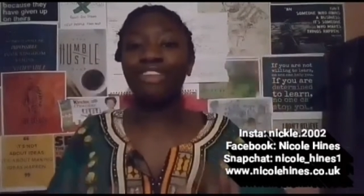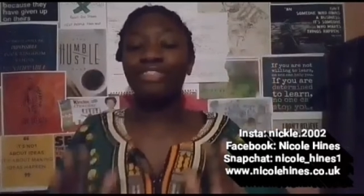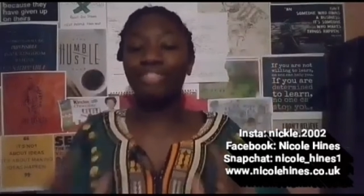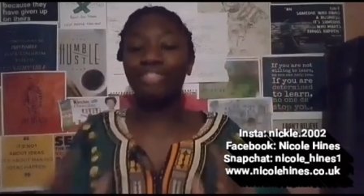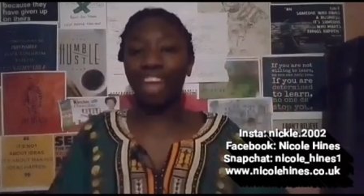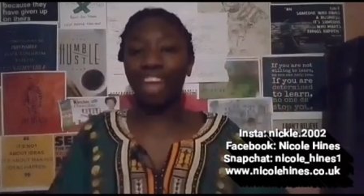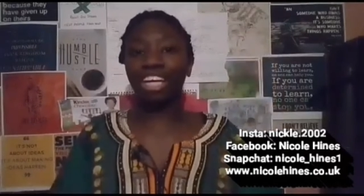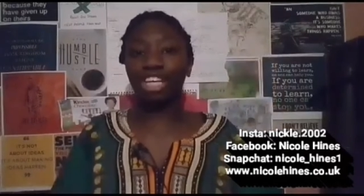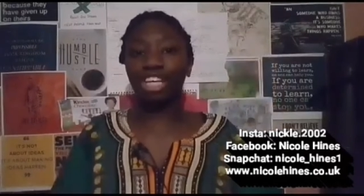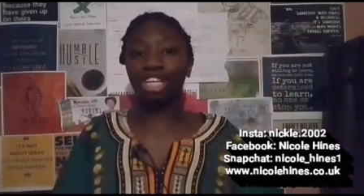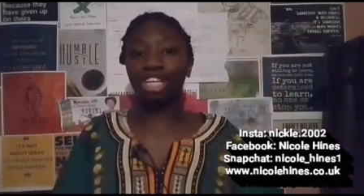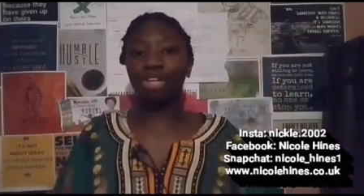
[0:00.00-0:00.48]

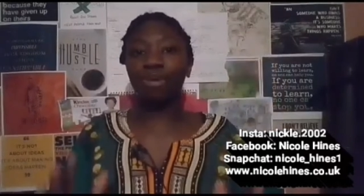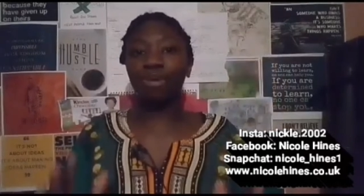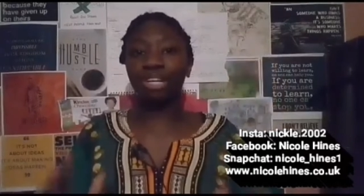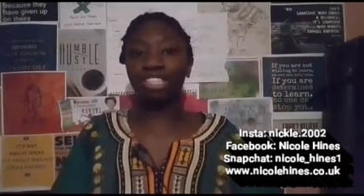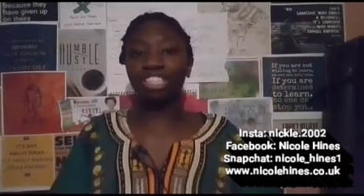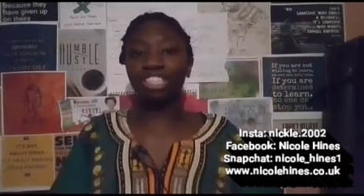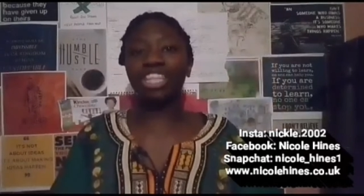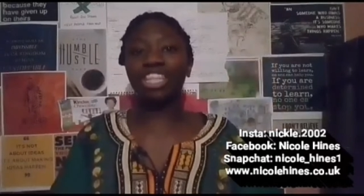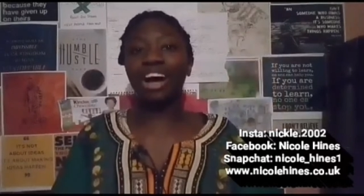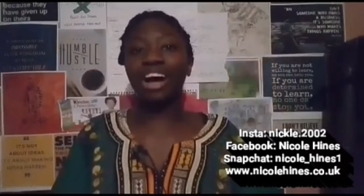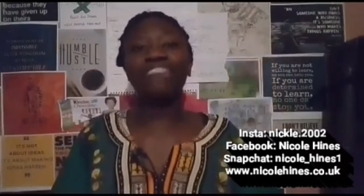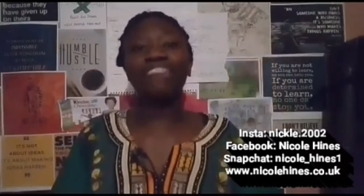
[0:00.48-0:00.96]
thank you
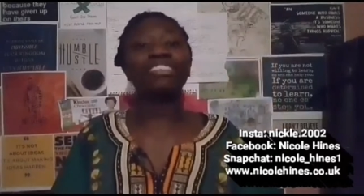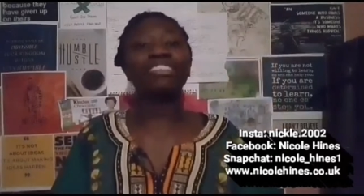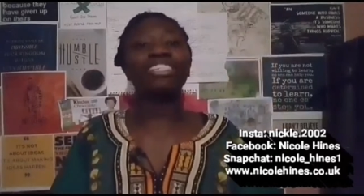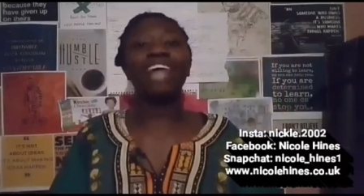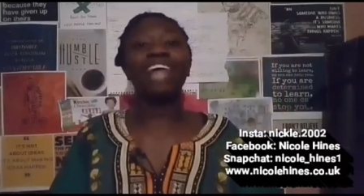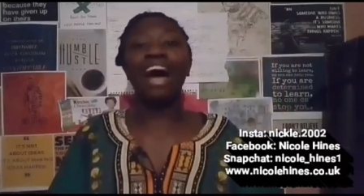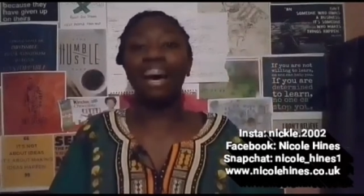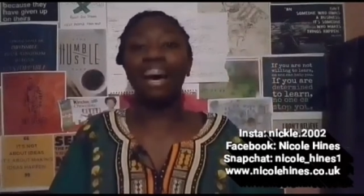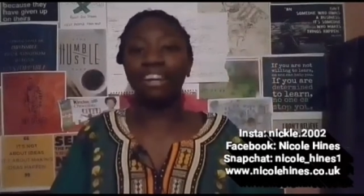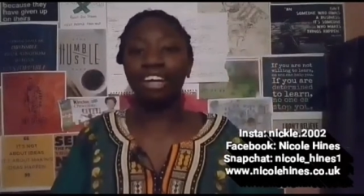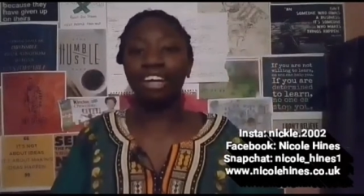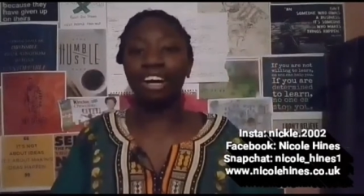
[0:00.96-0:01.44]
and shout out to
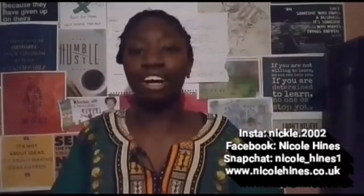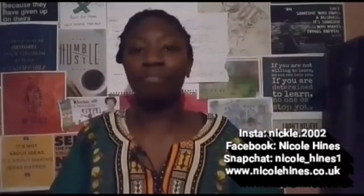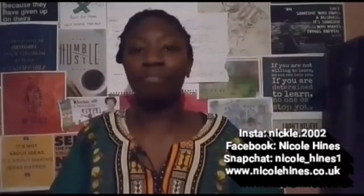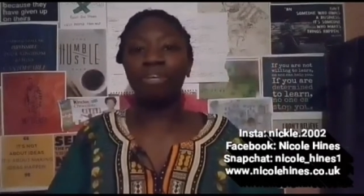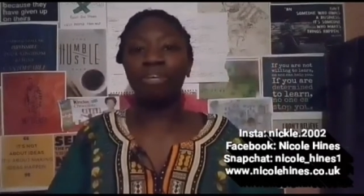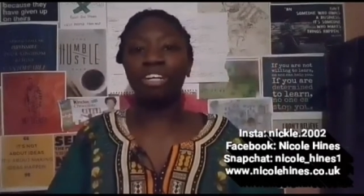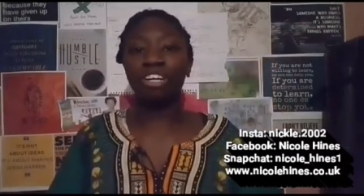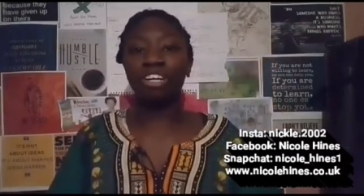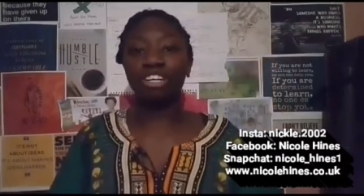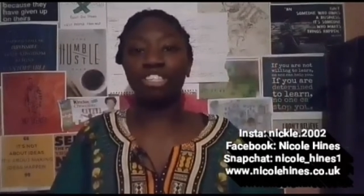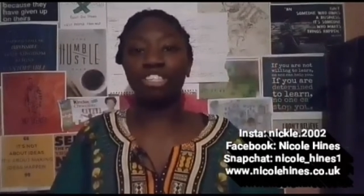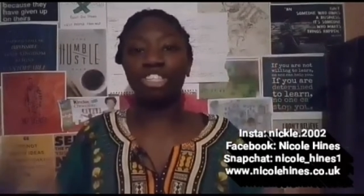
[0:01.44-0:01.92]
anna
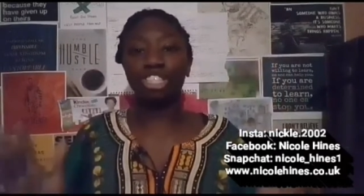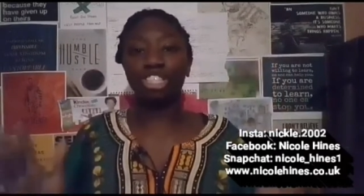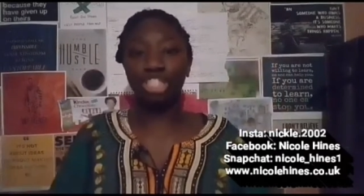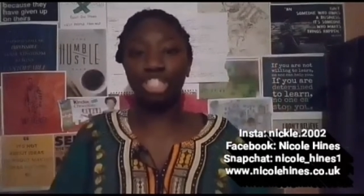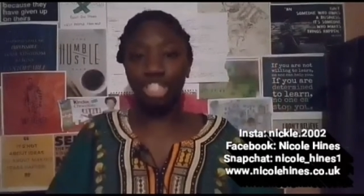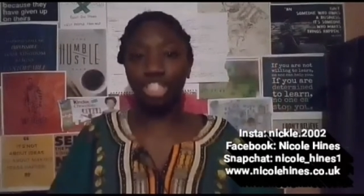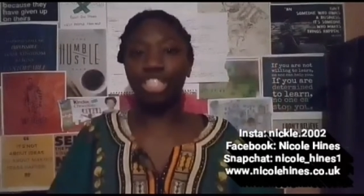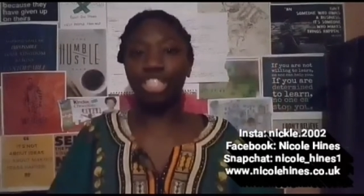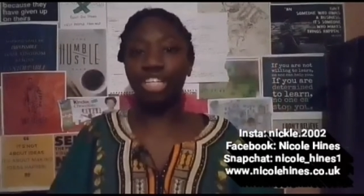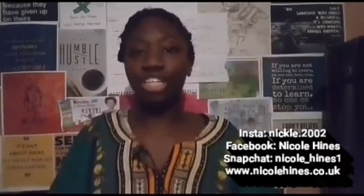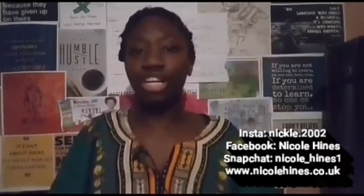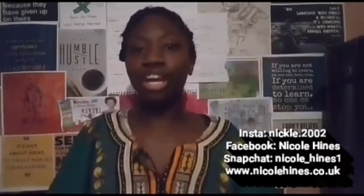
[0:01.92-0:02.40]
because
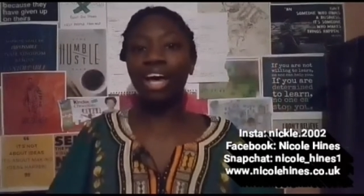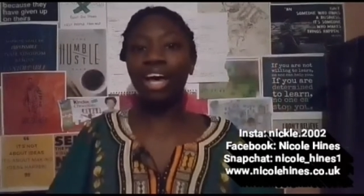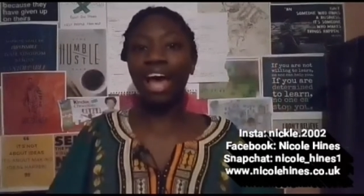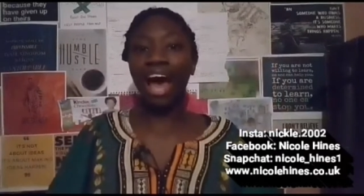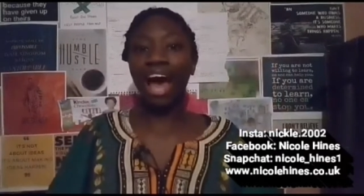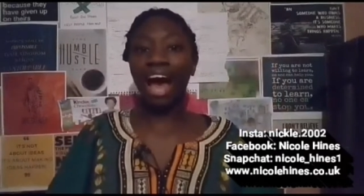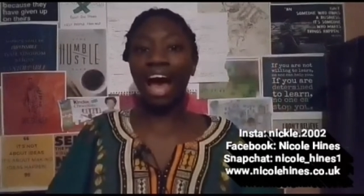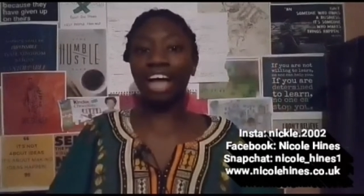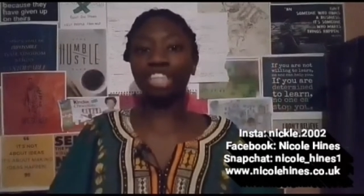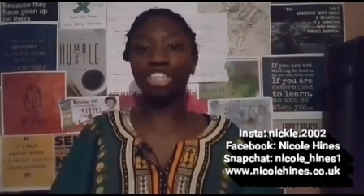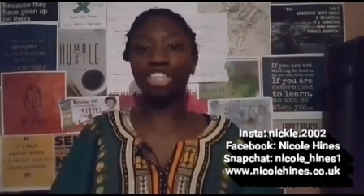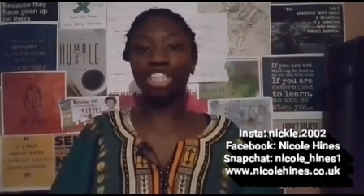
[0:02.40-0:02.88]
she
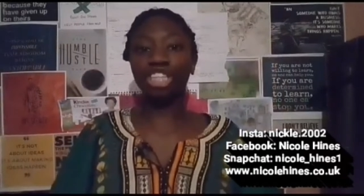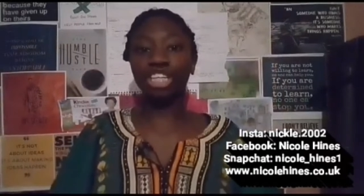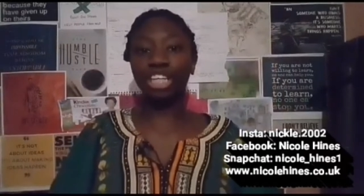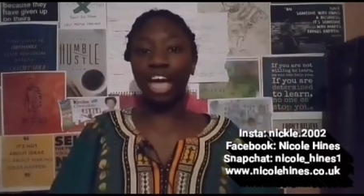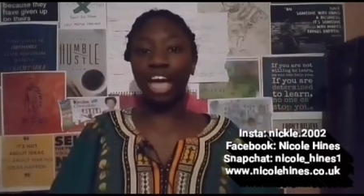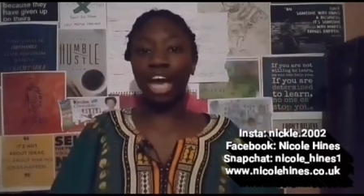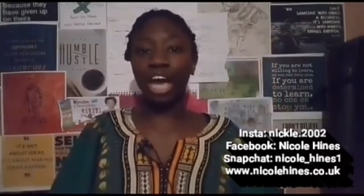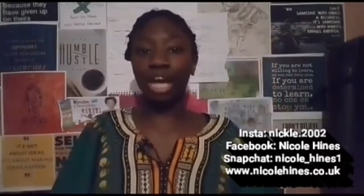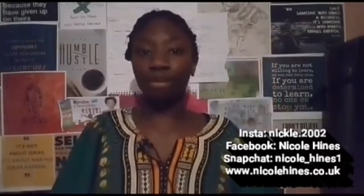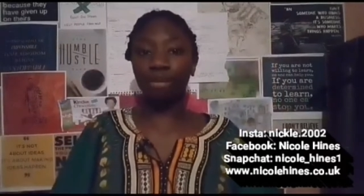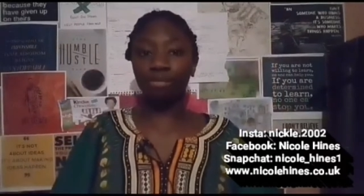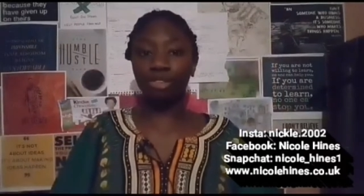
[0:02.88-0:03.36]
actually
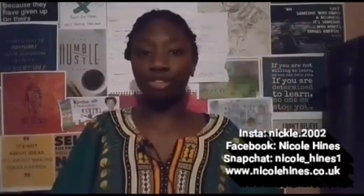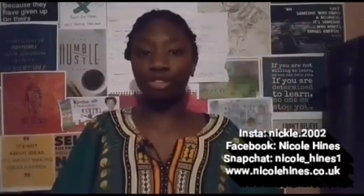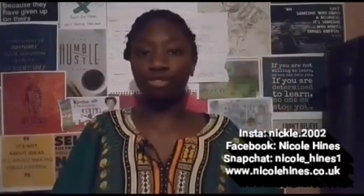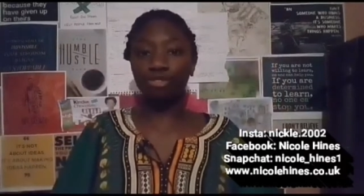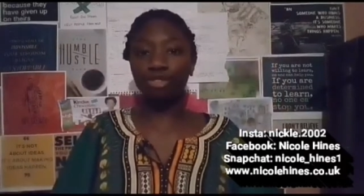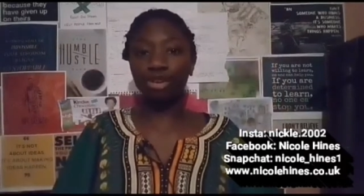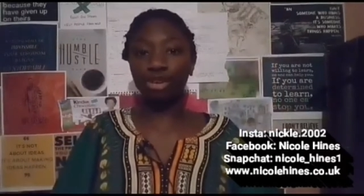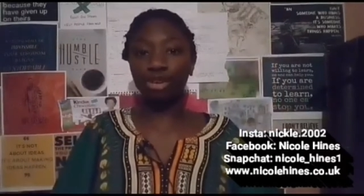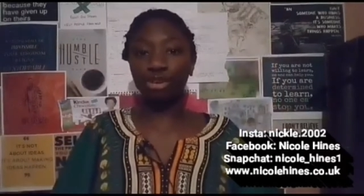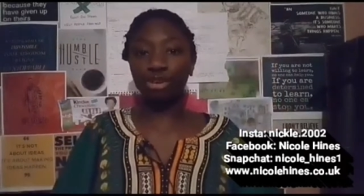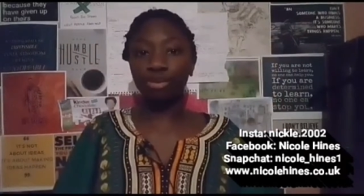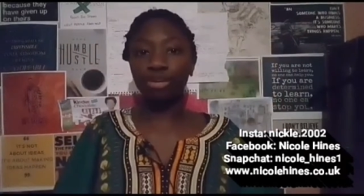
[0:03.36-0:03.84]
came
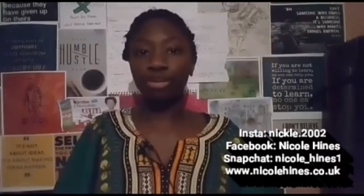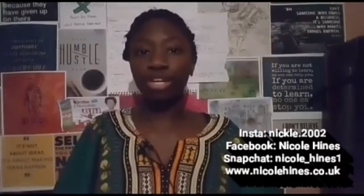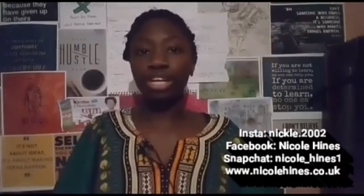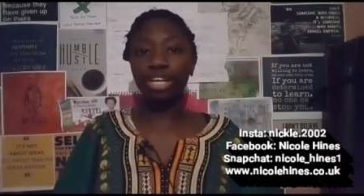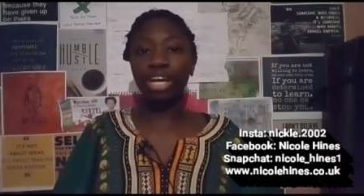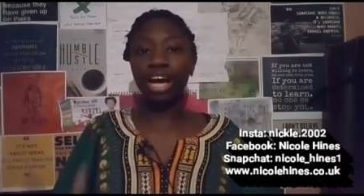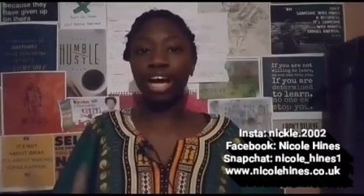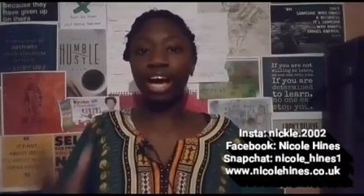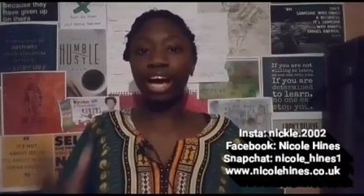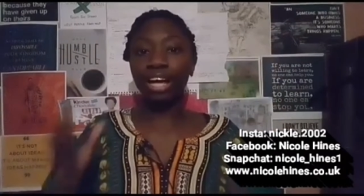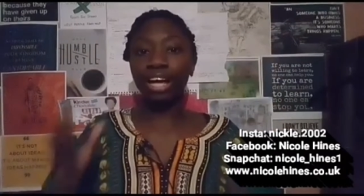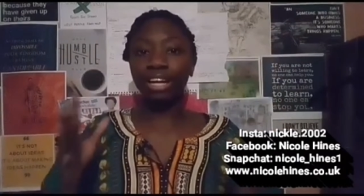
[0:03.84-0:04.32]
through
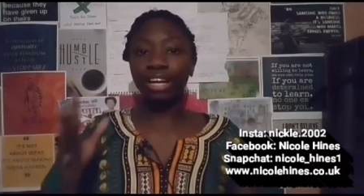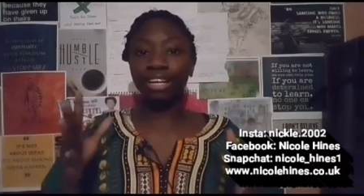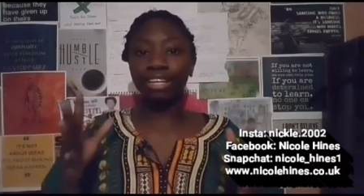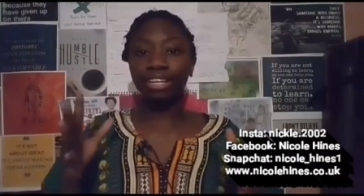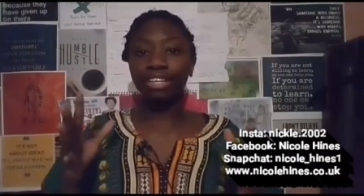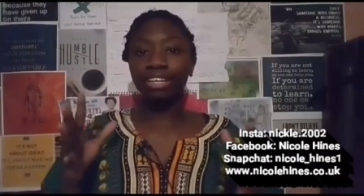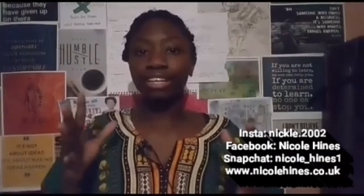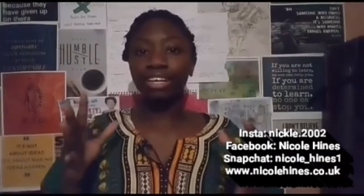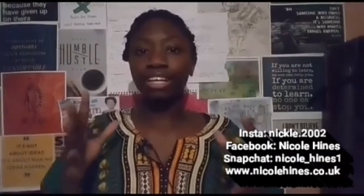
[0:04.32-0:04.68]
and